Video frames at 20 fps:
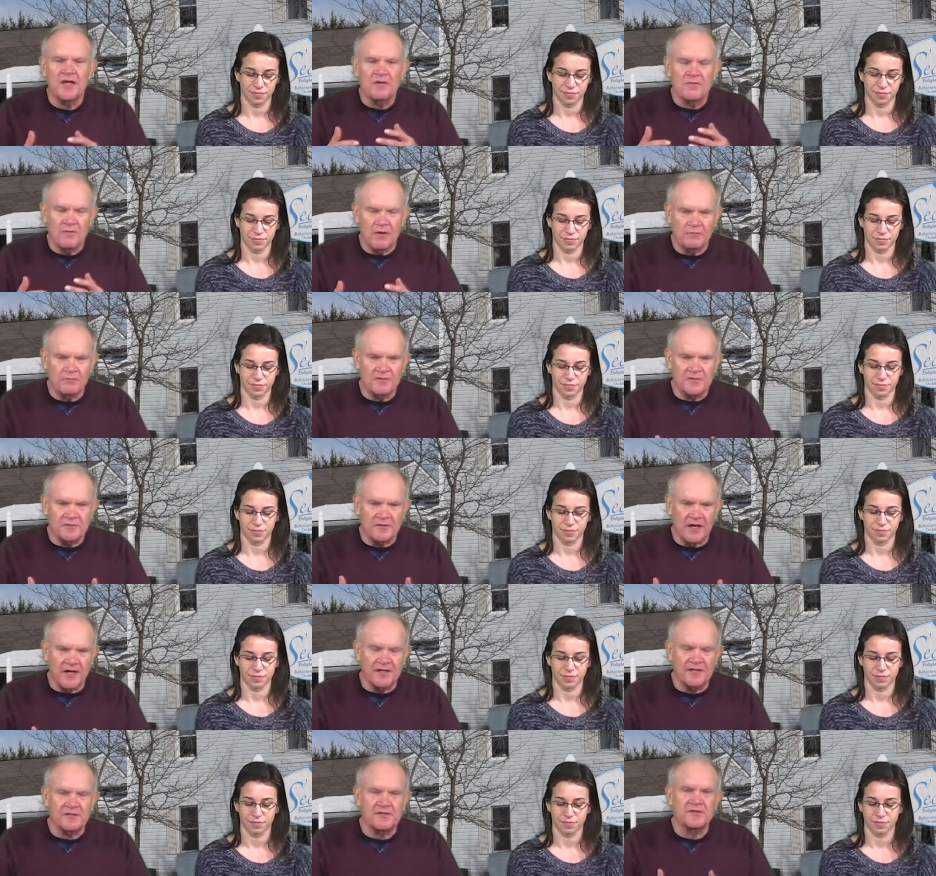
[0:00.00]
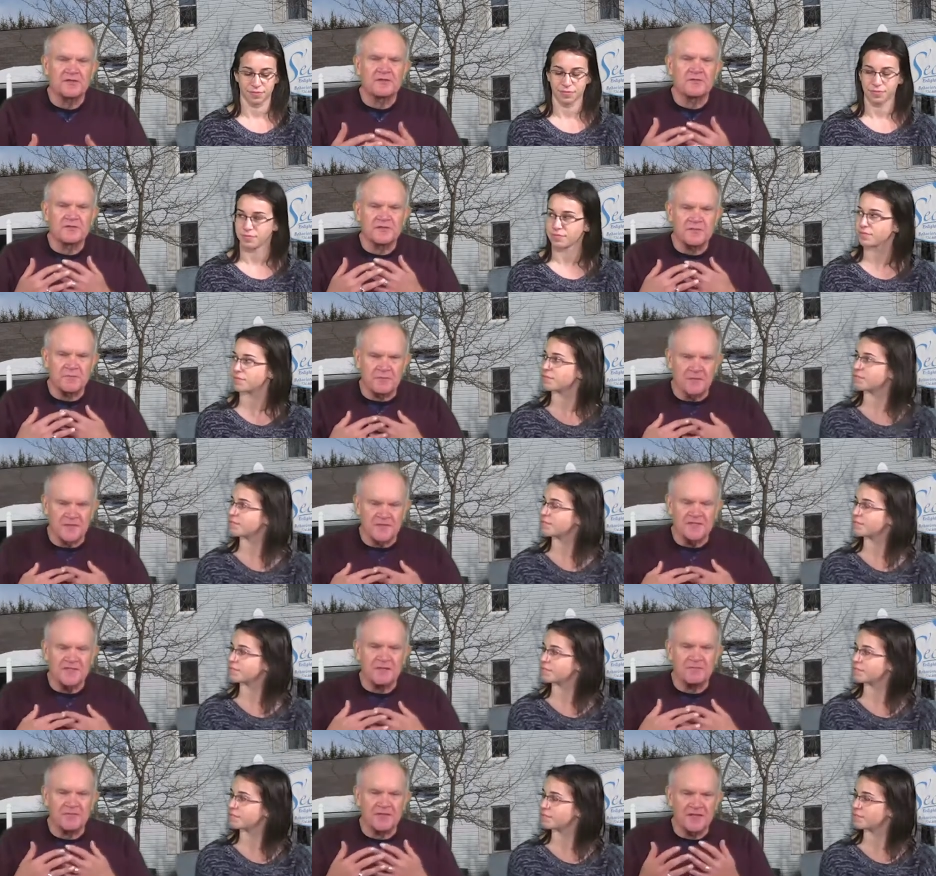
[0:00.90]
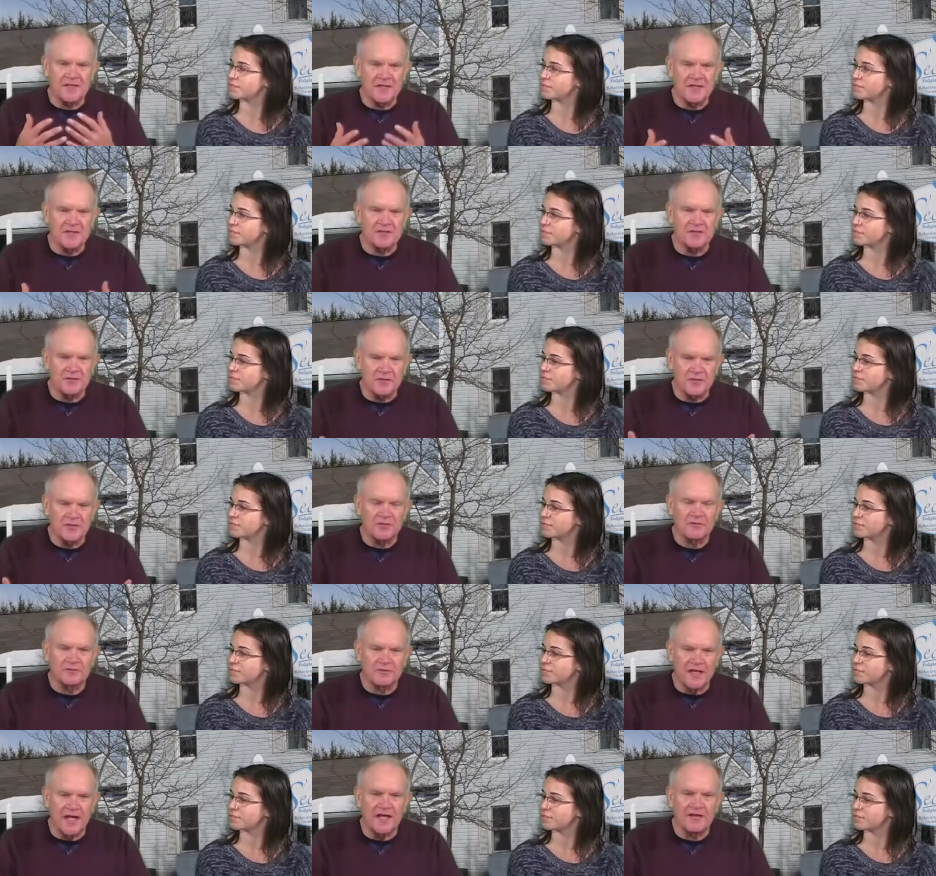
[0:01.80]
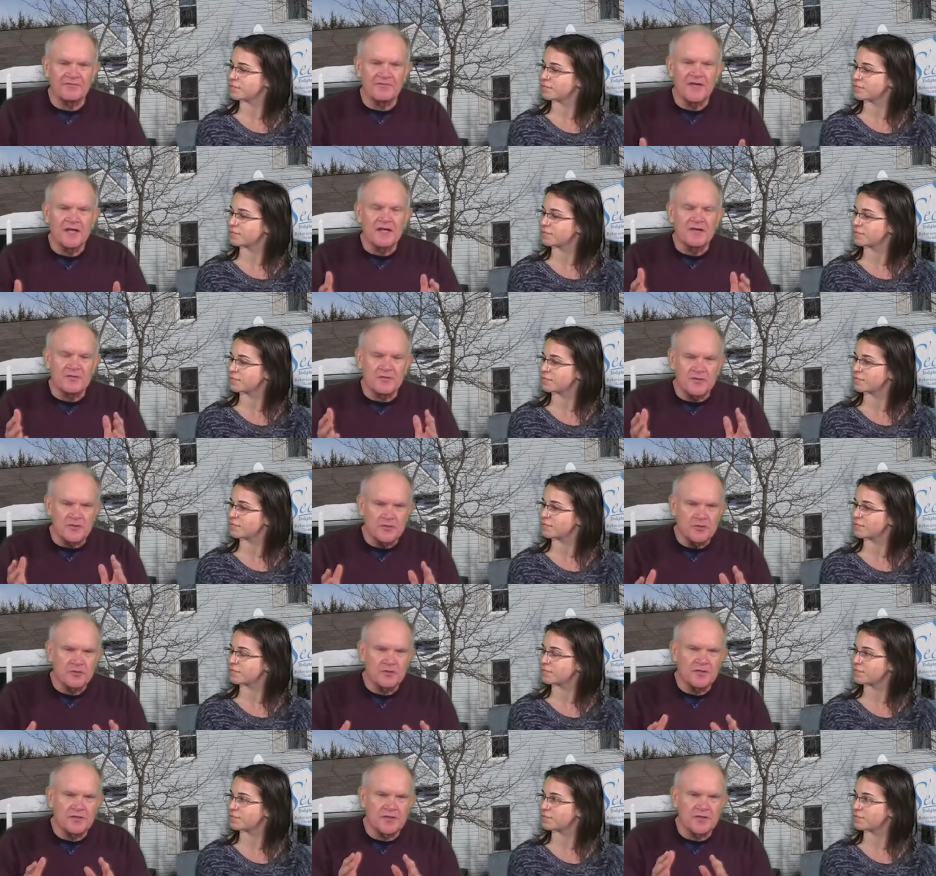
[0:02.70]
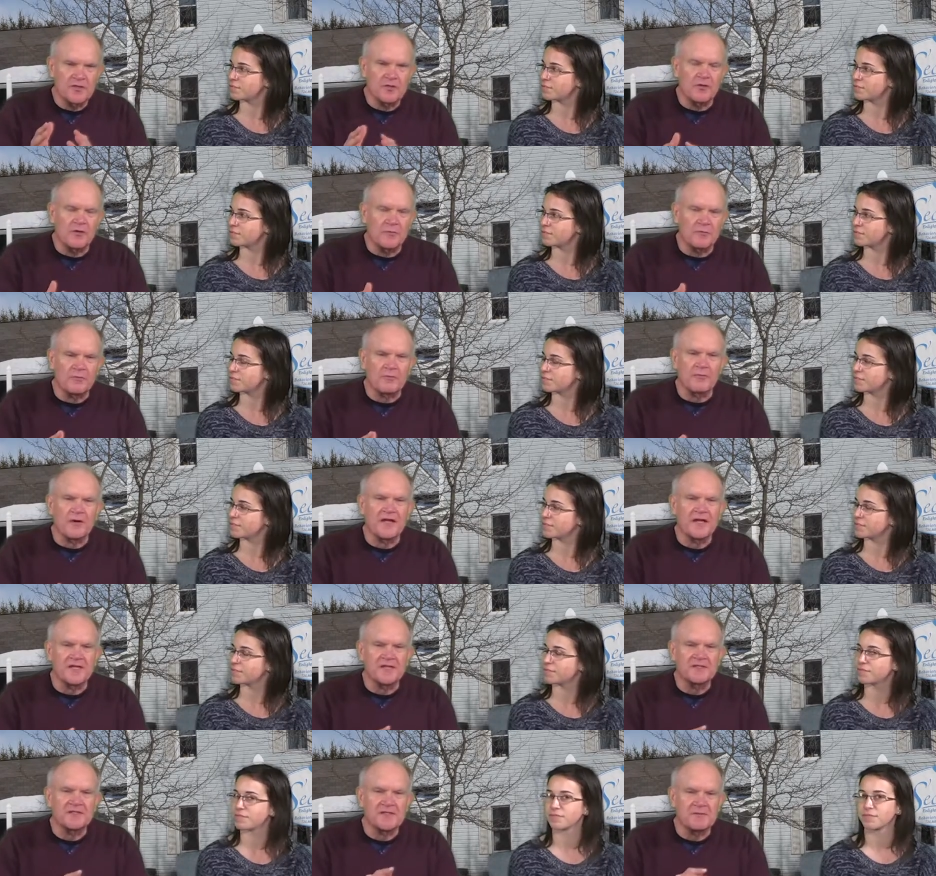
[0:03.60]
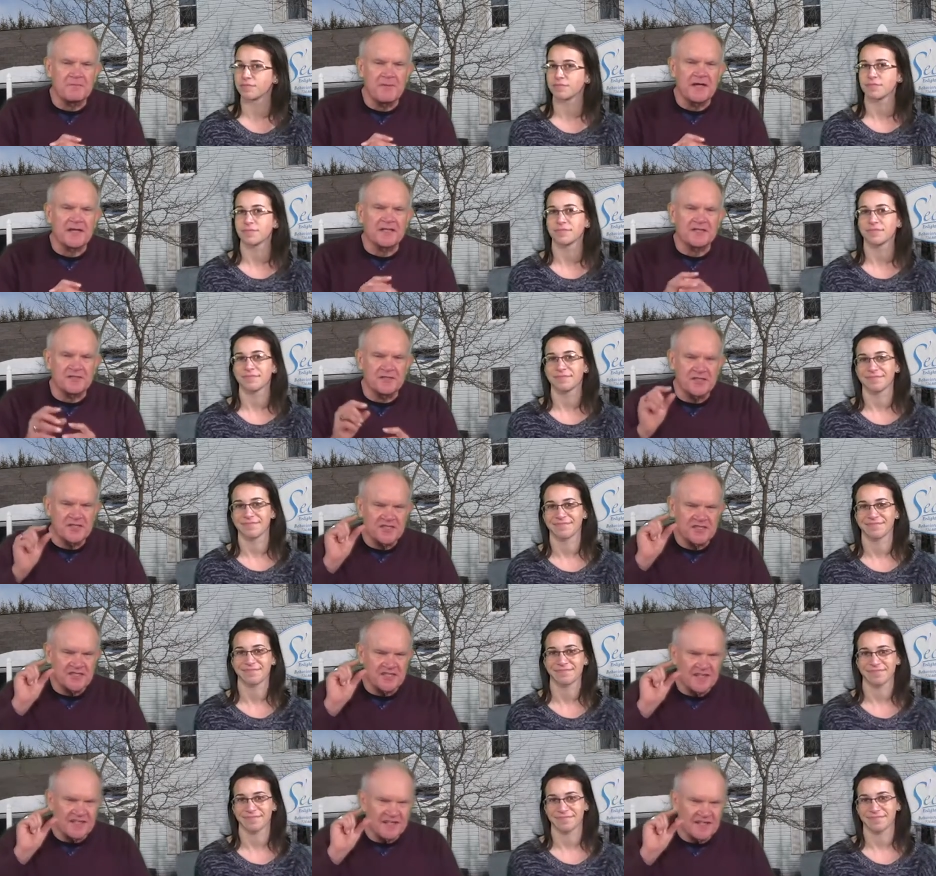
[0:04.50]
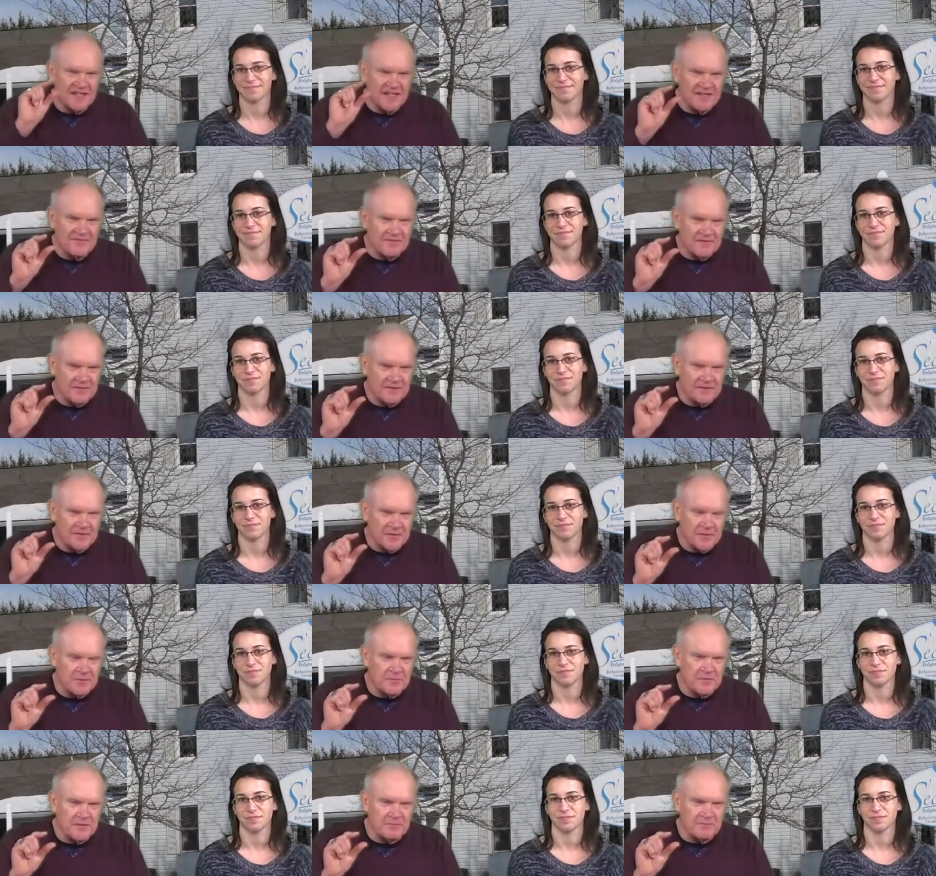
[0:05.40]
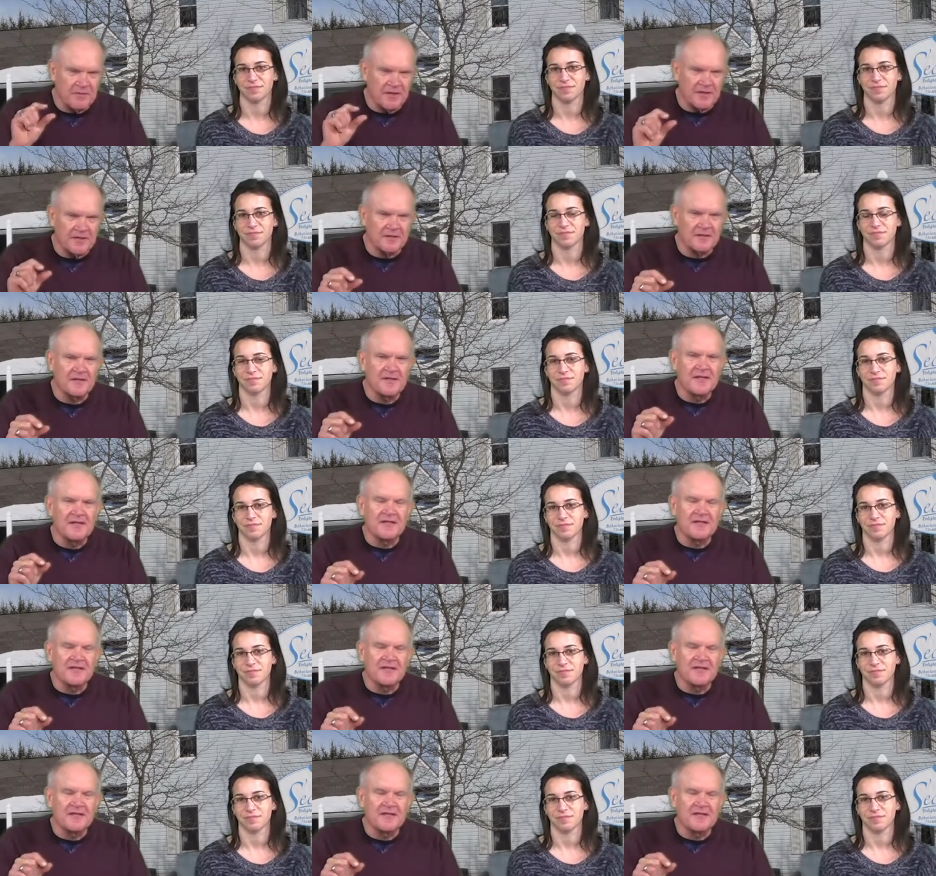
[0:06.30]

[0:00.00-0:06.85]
Speaker 1: what we try to do is bring something into your life that you can incorporate it to make it just even a little bit better.